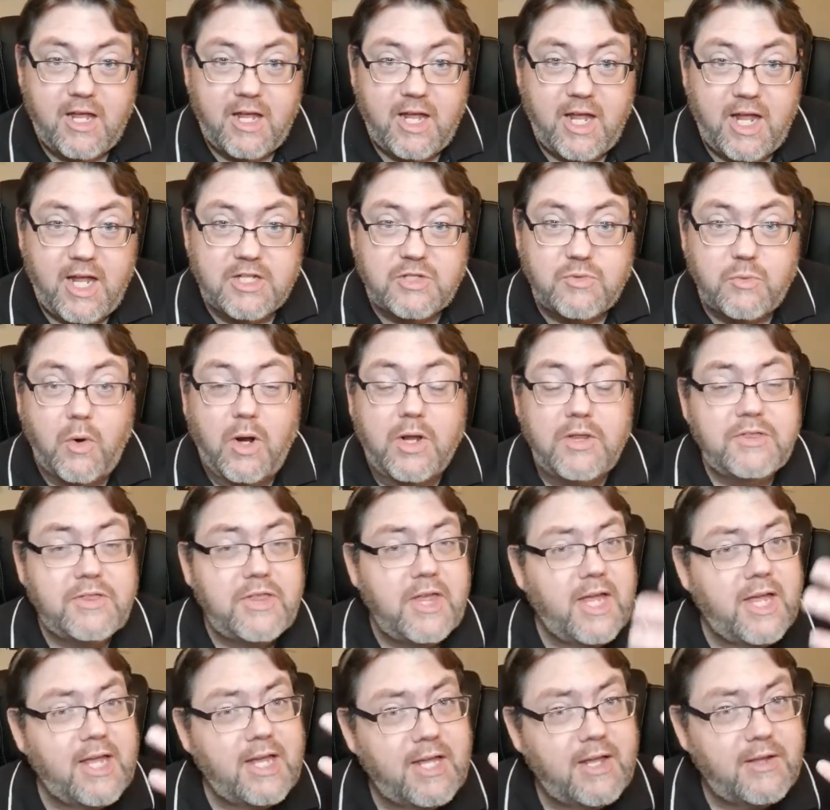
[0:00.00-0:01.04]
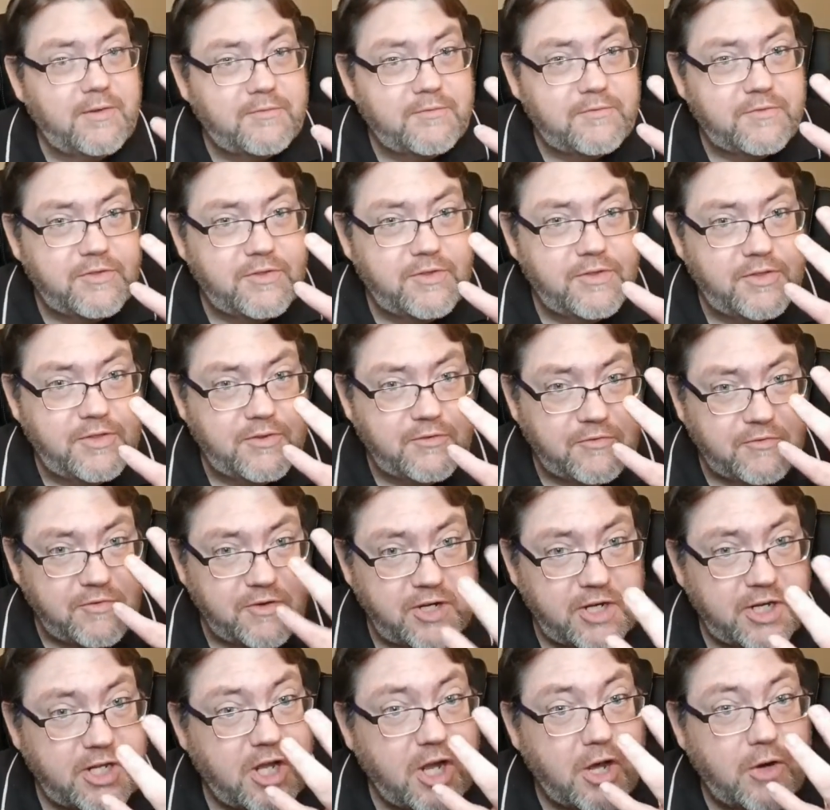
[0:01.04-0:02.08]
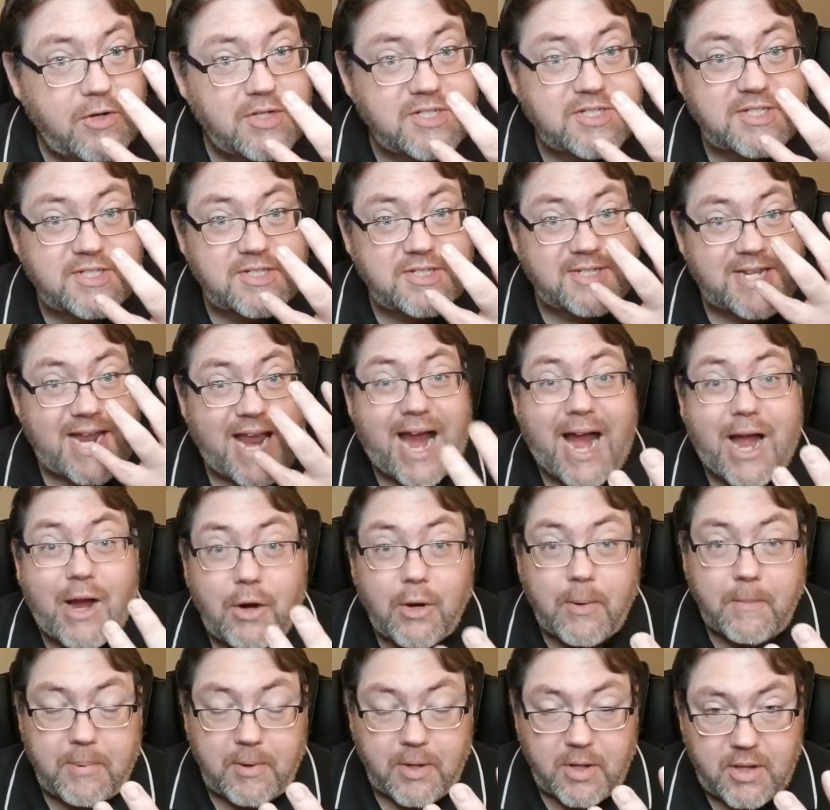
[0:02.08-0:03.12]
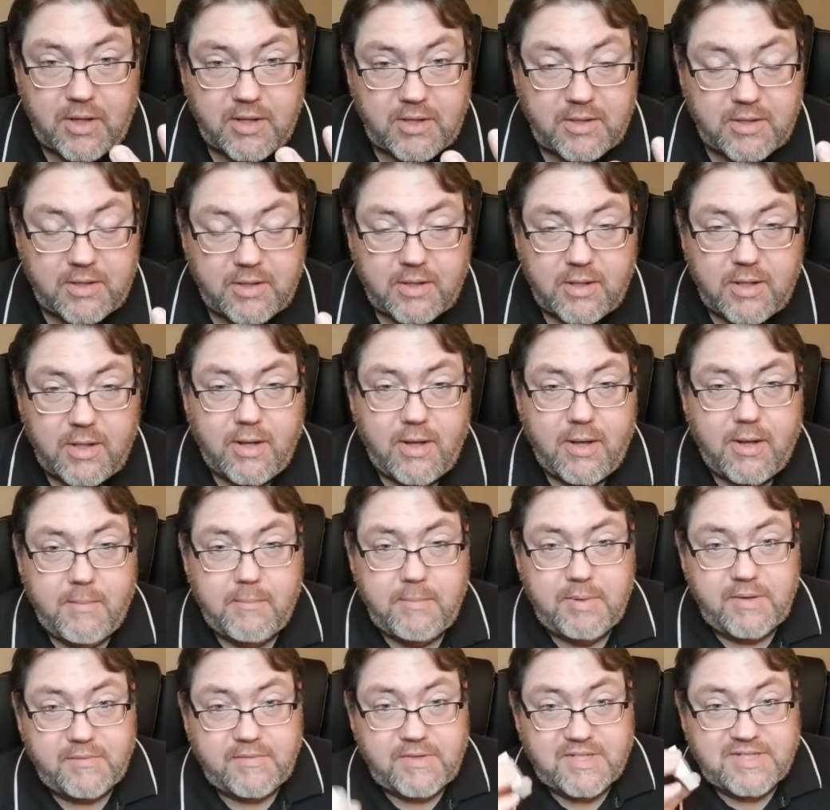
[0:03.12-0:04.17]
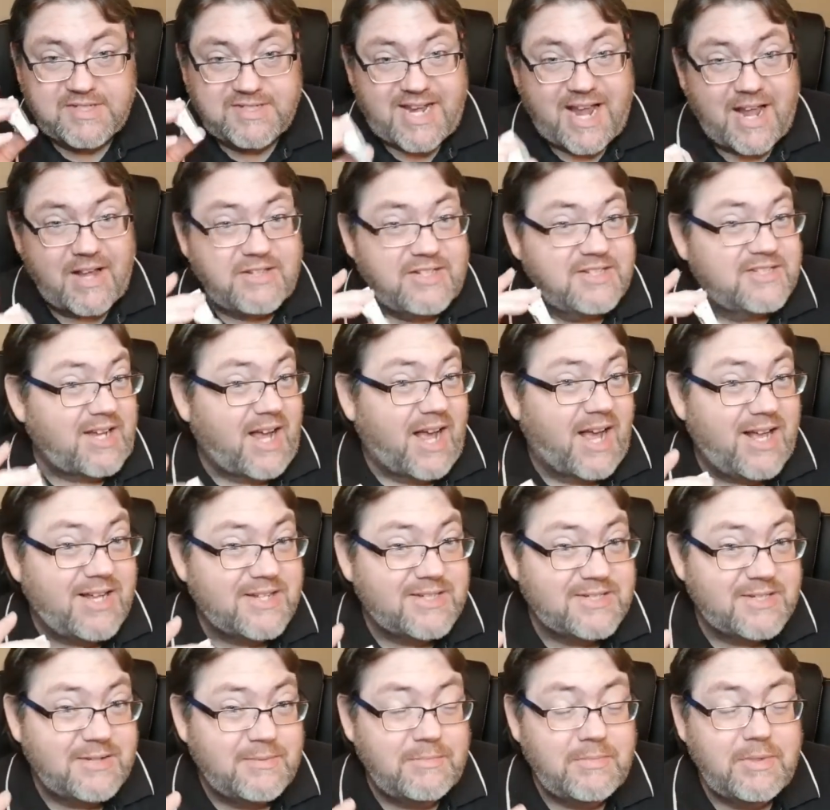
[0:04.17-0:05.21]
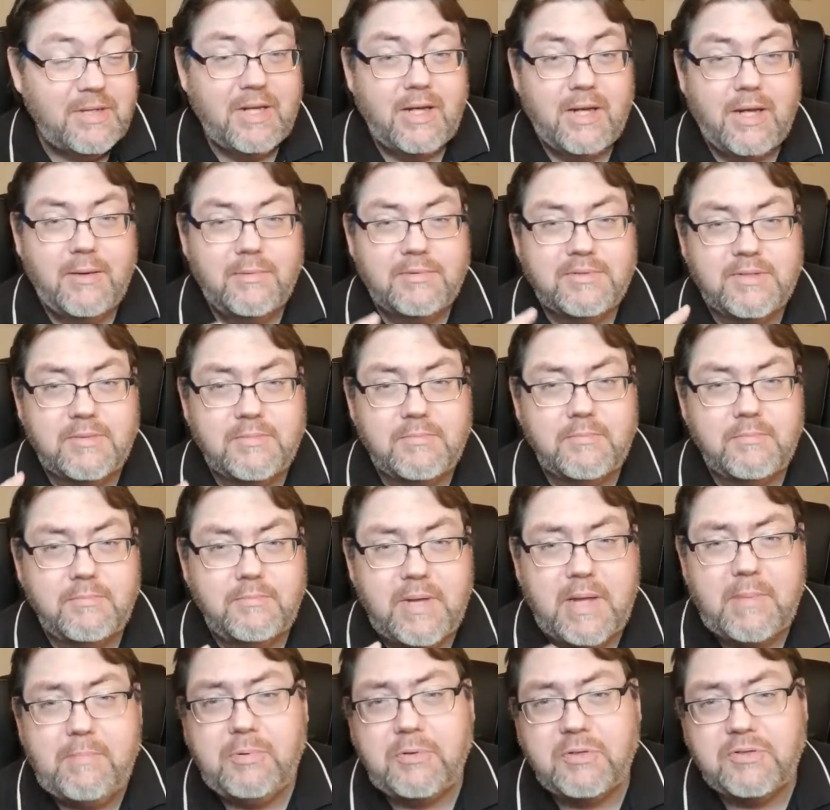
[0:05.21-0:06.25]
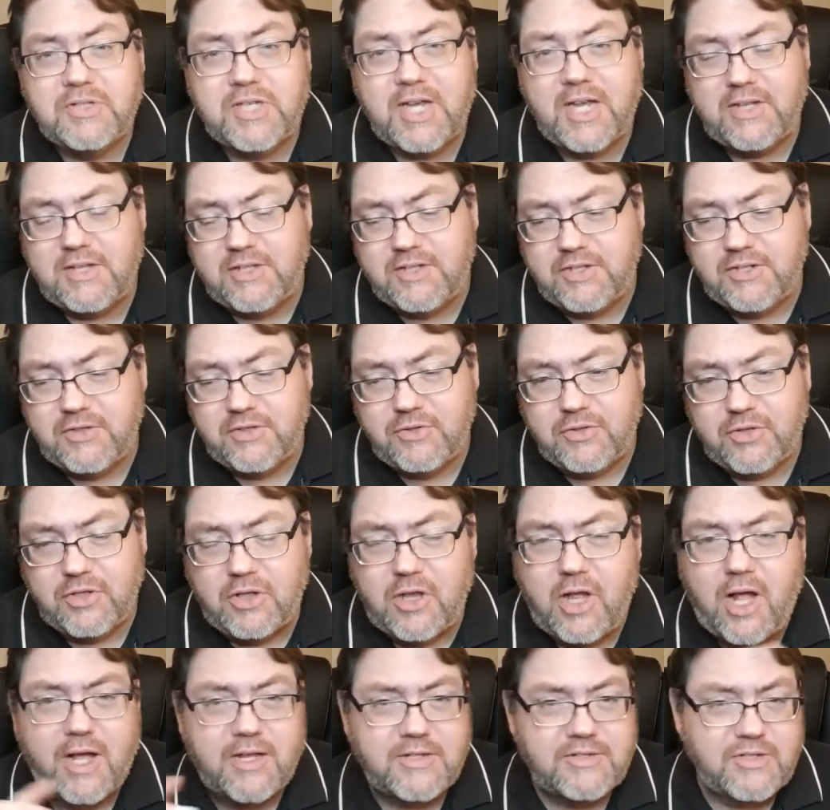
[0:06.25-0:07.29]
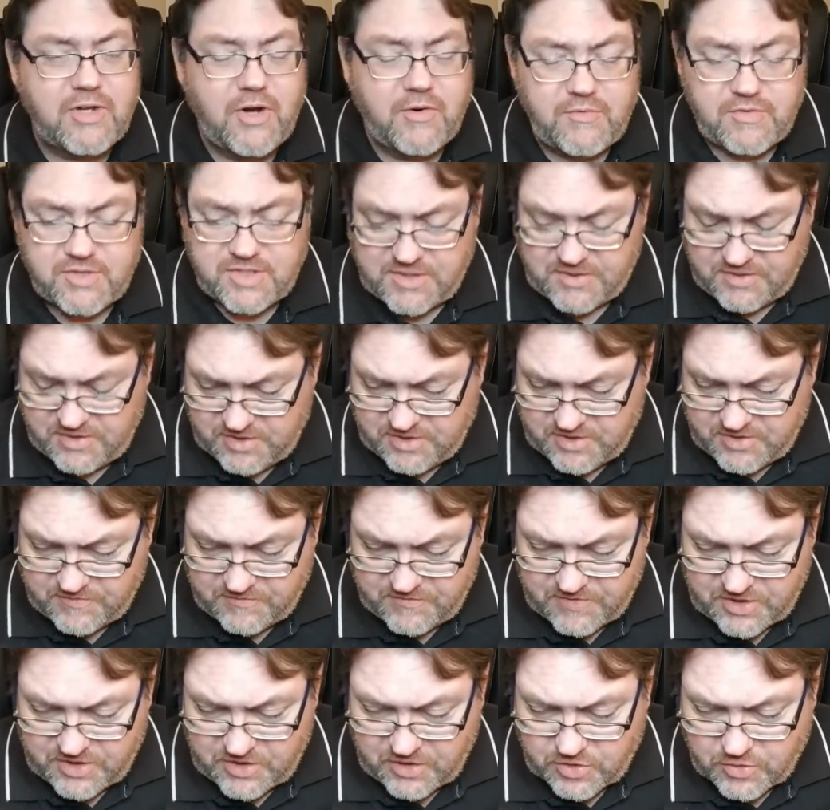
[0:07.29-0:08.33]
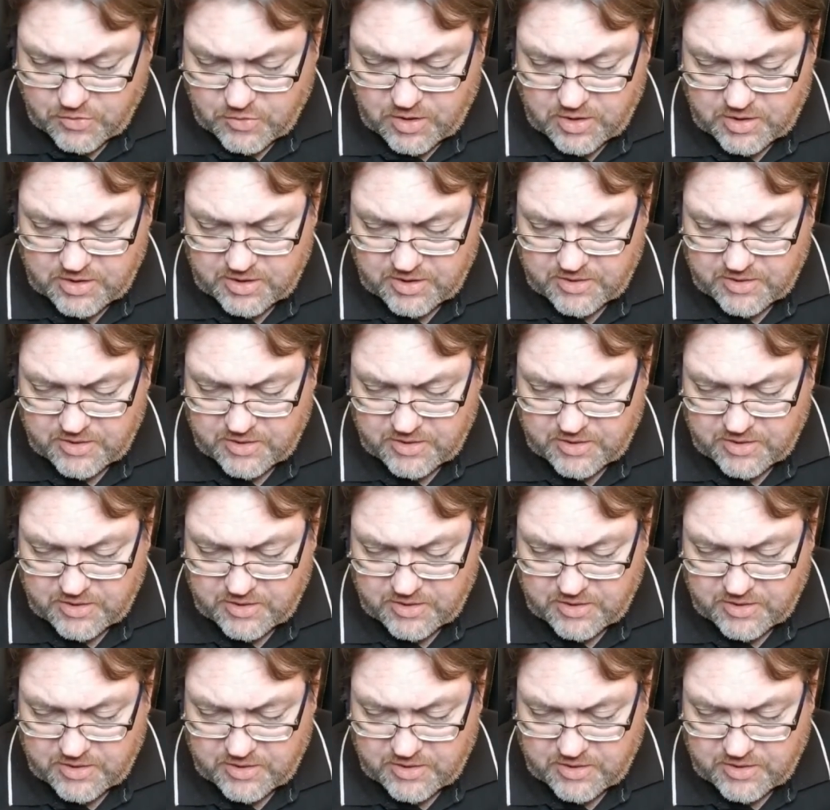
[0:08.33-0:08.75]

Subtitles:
It's one thing if the video is terrible, but if the sound is awesome, some people tend to gloss over the video quality.